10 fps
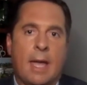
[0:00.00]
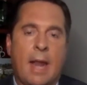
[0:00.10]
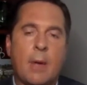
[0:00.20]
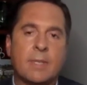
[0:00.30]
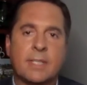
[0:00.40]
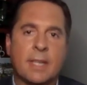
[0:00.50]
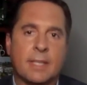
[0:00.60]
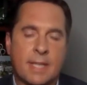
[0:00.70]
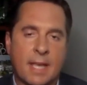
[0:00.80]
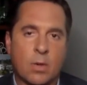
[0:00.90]
And I would say
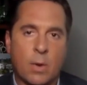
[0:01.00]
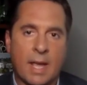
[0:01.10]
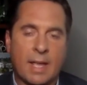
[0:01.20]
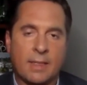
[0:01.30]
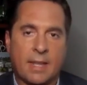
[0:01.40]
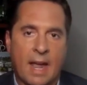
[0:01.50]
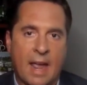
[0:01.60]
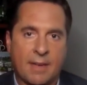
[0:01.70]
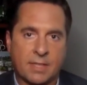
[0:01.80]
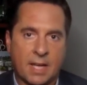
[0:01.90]
the takeaway that I
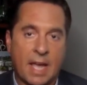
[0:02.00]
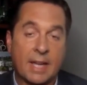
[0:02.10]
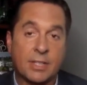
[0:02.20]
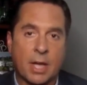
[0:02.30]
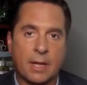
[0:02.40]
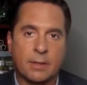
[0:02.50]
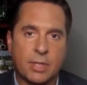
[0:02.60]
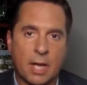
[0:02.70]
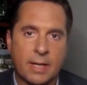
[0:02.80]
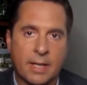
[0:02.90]
have tonight,
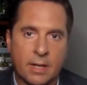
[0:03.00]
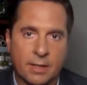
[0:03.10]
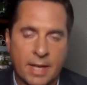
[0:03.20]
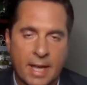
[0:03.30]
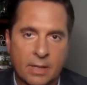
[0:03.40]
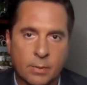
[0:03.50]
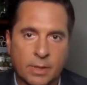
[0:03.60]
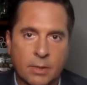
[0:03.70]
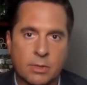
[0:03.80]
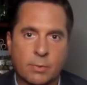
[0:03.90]
John hit it on the head with
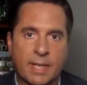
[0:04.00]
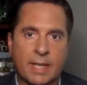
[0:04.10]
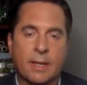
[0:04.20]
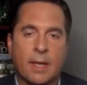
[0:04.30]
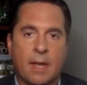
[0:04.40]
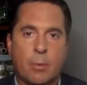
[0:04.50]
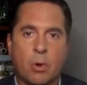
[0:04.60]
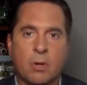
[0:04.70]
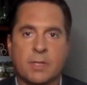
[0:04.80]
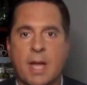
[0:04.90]
those 3
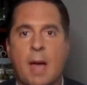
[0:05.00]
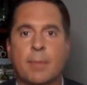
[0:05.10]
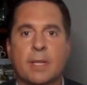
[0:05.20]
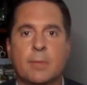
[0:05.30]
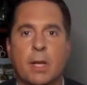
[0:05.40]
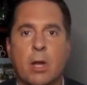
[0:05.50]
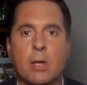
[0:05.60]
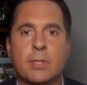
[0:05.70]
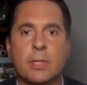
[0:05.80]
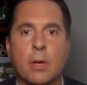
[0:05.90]
important topics, but
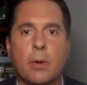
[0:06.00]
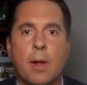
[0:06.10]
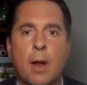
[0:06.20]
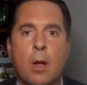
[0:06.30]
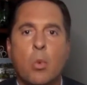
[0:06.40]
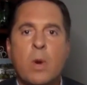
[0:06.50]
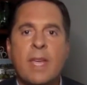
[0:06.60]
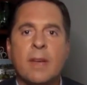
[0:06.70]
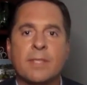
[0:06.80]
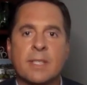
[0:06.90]
also we
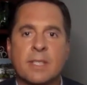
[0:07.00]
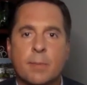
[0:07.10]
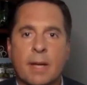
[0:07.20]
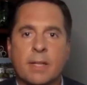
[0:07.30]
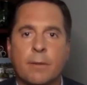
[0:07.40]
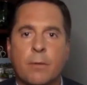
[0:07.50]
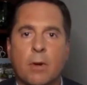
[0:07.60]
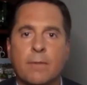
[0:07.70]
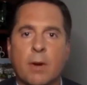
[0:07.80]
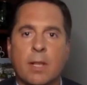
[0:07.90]
have suspected for
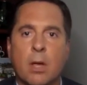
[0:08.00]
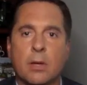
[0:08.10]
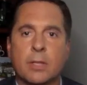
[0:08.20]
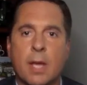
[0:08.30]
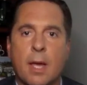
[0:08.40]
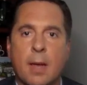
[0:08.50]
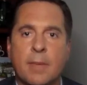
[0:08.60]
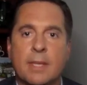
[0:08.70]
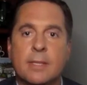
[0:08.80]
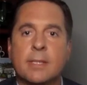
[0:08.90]
a very long time
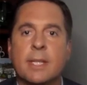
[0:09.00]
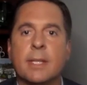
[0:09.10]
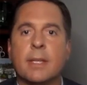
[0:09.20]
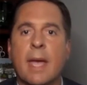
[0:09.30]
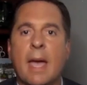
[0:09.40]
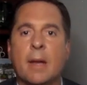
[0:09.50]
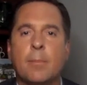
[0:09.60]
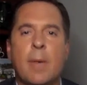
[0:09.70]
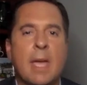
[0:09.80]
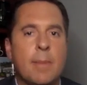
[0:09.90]
that Steele
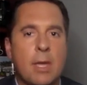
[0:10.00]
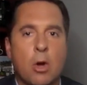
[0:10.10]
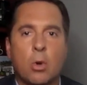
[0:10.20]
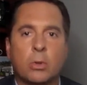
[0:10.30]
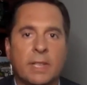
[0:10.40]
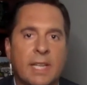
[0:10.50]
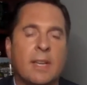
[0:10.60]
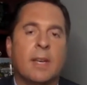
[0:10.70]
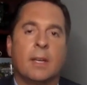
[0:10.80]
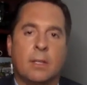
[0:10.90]
had maybe only
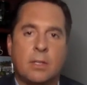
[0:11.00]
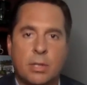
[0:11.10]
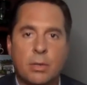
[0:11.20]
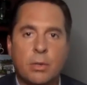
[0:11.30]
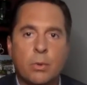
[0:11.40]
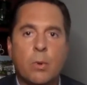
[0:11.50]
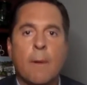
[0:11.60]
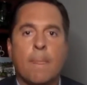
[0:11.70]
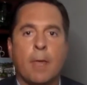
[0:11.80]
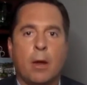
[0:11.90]
2
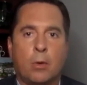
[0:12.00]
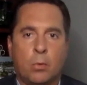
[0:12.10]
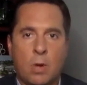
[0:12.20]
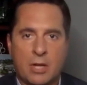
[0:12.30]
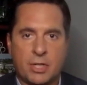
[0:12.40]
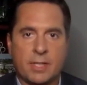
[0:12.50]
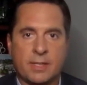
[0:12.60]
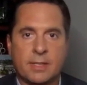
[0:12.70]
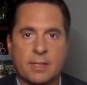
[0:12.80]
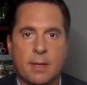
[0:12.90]

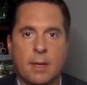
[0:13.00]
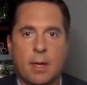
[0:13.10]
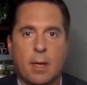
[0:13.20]
Russians,